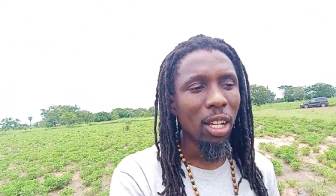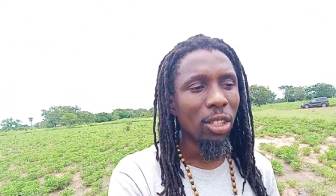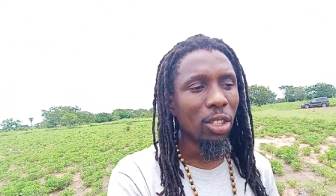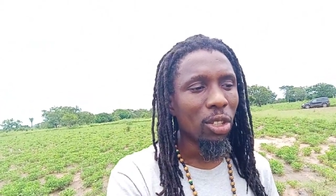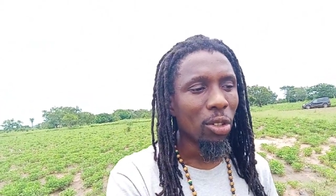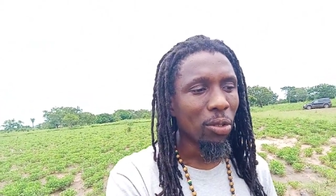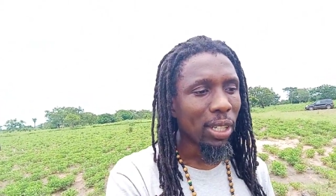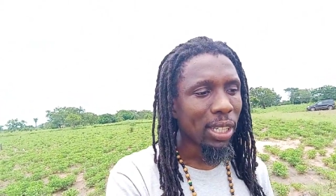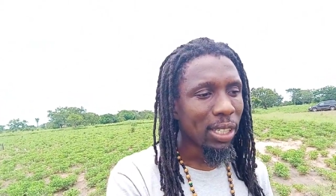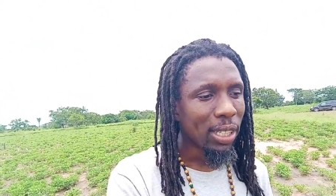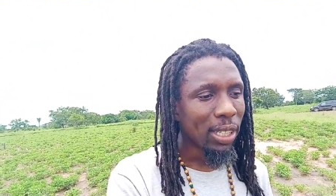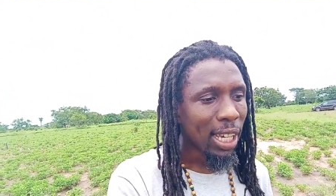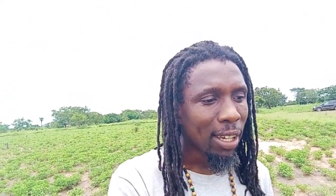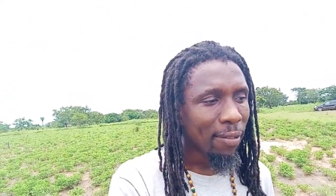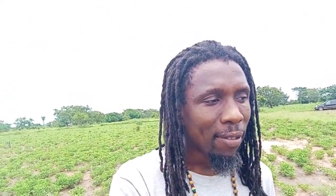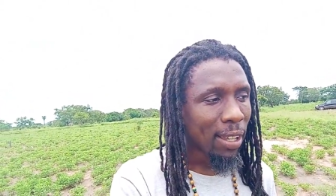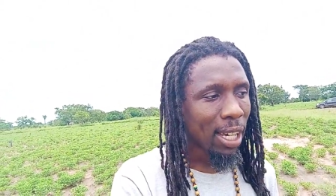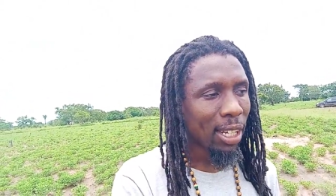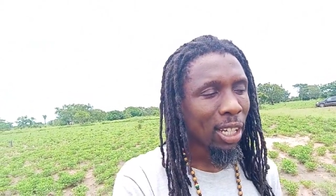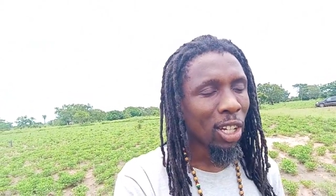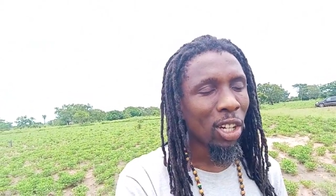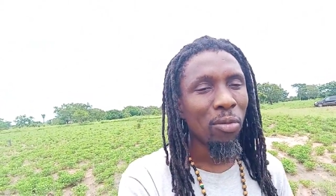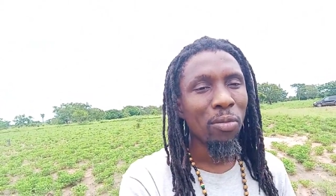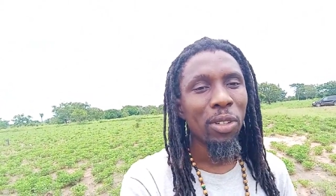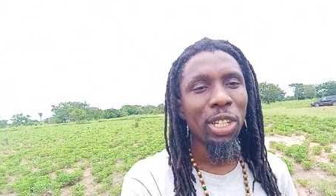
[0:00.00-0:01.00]
So we save
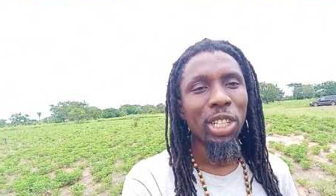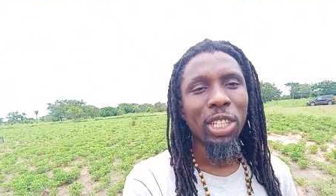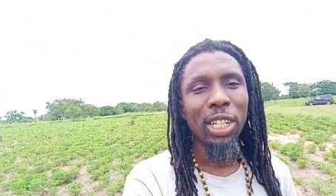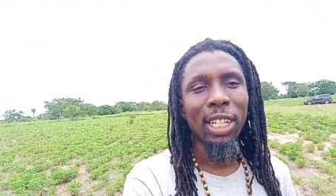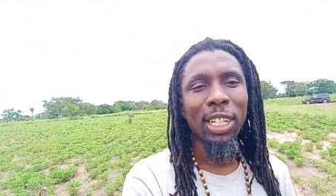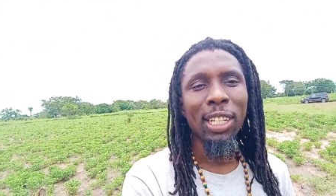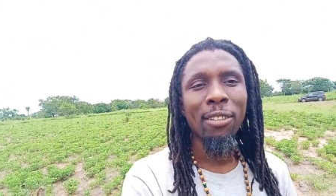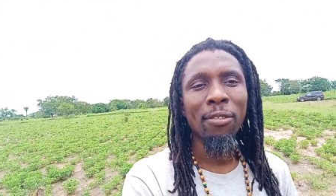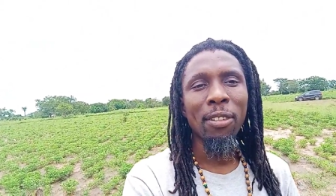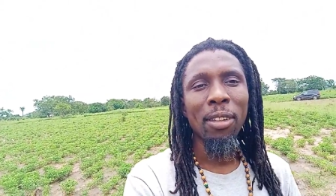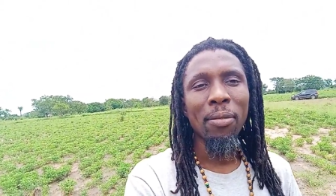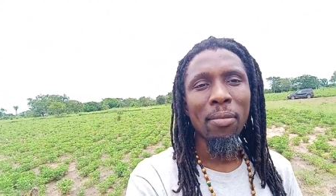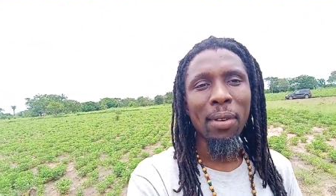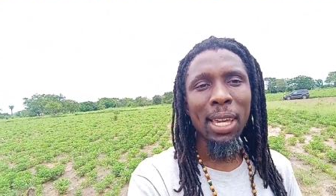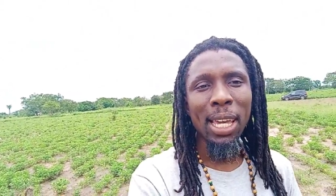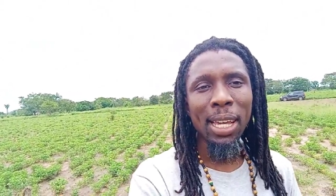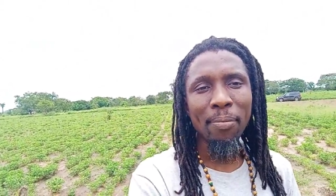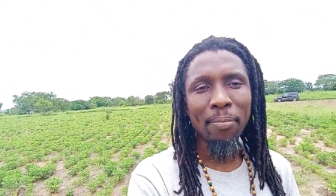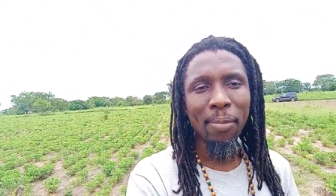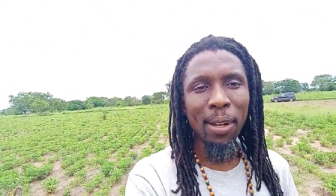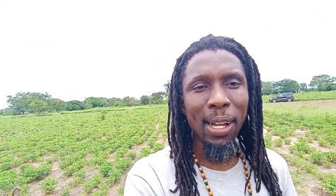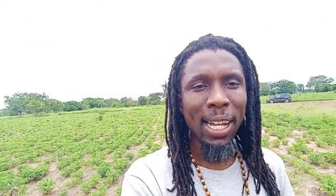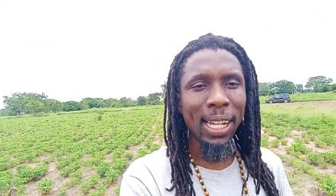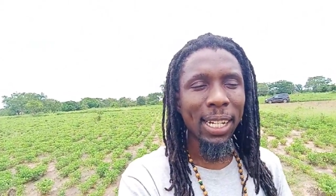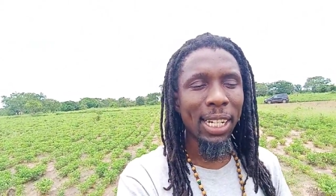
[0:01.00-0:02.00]
that commission and we
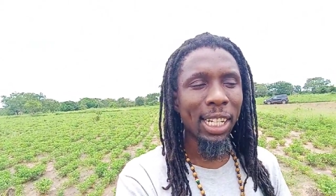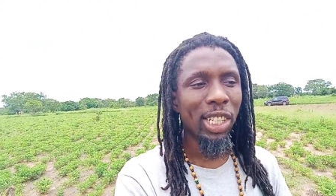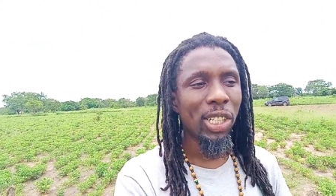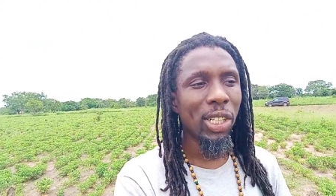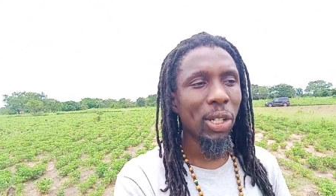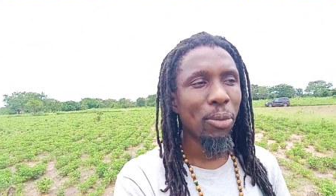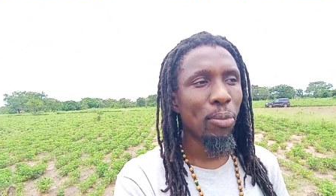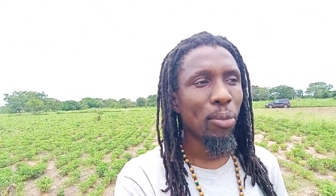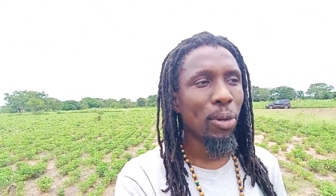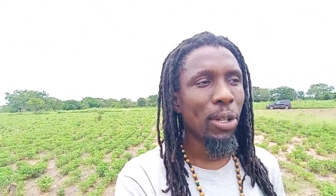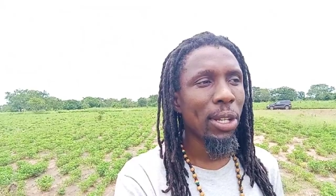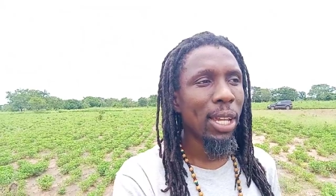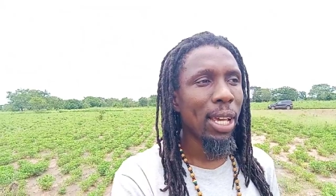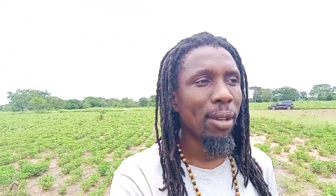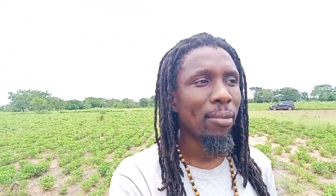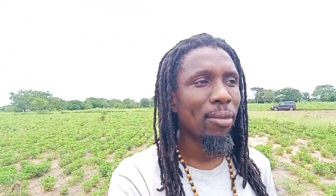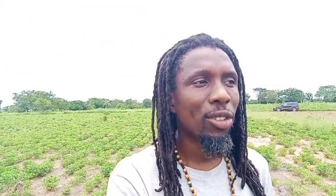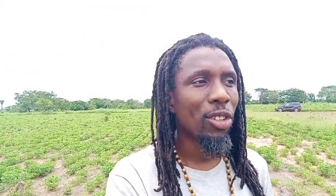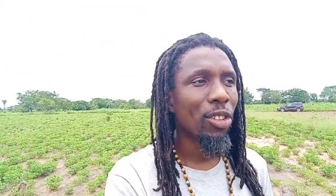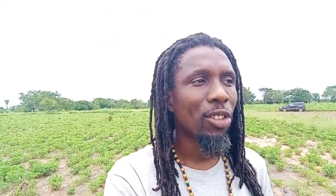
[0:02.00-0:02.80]
make partnership with them.